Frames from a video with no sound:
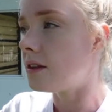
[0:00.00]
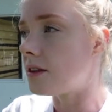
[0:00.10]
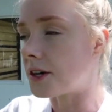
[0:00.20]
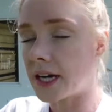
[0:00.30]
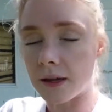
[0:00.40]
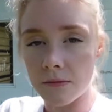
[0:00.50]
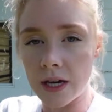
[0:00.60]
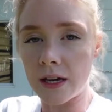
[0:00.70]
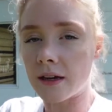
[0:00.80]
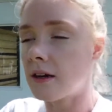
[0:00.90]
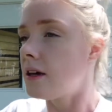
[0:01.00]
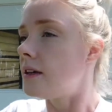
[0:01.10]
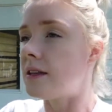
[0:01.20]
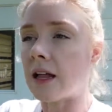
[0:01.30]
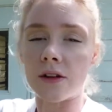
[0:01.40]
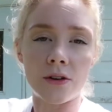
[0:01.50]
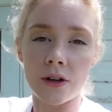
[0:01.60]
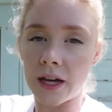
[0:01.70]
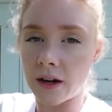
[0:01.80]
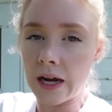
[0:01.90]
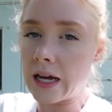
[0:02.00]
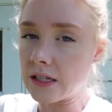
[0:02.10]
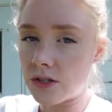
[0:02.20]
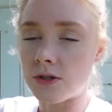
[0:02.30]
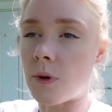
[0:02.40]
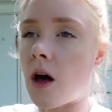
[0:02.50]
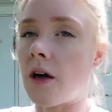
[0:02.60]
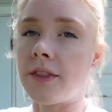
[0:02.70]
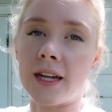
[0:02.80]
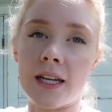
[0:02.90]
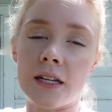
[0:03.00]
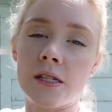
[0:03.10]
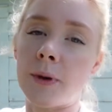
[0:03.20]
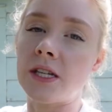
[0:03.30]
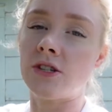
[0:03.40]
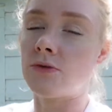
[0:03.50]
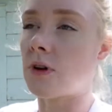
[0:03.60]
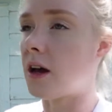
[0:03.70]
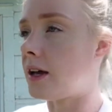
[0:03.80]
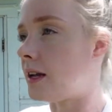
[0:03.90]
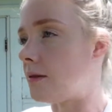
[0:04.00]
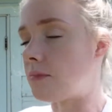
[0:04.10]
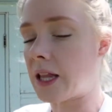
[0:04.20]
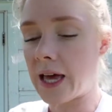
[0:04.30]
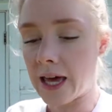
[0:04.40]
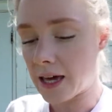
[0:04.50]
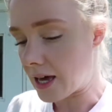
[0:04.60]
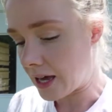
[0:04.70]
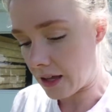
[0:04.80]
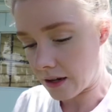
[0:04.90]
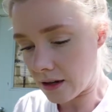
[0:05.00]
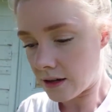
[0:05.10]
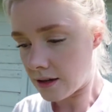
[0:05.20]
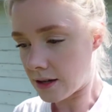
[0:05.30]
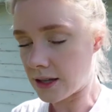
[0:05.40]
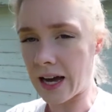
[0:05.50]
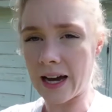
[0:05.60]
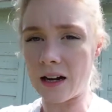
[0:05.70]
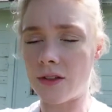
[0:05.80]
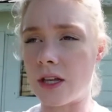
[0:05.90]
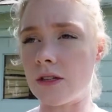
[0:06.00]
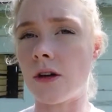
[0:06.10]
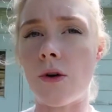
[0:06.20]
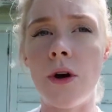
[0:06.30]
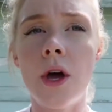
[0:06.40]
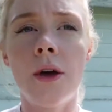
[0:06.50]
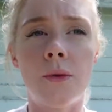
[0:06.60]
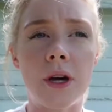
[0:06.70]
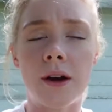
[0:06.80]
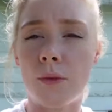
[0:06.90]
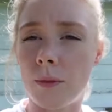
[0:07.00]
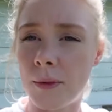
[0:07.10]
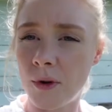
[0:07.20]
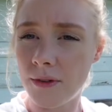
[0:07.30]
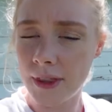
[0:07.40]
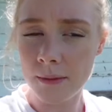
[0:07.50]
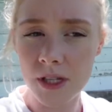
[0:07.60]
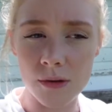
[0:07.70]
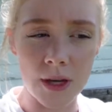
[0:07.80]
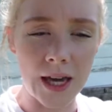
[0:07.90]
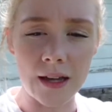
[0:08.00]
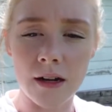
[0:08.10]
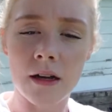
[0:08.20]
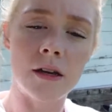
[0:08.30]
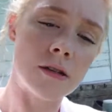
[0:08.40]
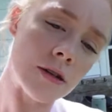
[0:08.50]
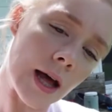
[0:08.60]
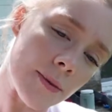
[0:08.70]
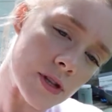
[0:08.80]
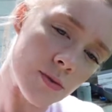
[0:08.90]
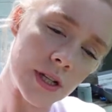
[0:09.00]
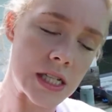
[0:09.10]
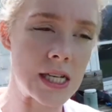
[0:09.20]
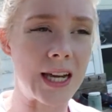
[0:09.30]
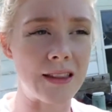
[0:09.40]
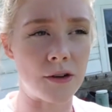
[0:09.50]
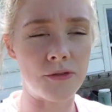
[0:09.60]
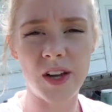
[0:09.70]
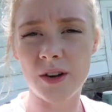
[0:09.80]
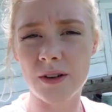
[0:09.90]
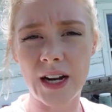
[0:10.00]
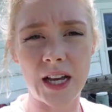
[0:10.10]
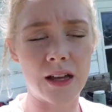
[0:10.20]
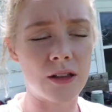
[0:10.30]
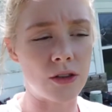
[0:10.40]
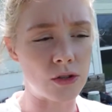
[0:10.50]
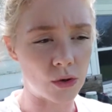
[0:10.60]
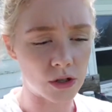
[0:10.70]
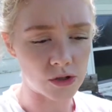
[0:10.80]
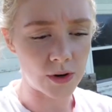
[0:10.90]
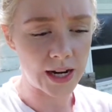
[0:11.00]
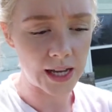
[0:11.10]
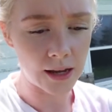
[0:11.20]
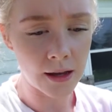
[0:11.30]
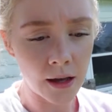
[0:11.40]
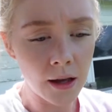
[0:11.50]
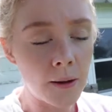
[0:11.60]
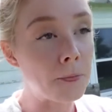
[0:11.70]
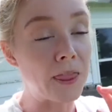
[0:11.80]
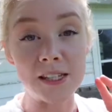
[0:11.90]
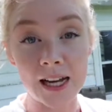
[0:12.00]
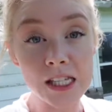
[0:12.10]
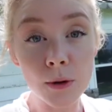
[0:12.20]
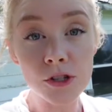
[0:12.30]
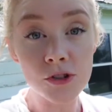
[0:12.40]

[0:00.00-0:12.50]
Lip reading: They're getting big. That little area is small. They need a space to run and play and that kind of thing. So we'll be moving them this weekend. So that means we need to get their feeder ready, the doors ready. It's not supposed to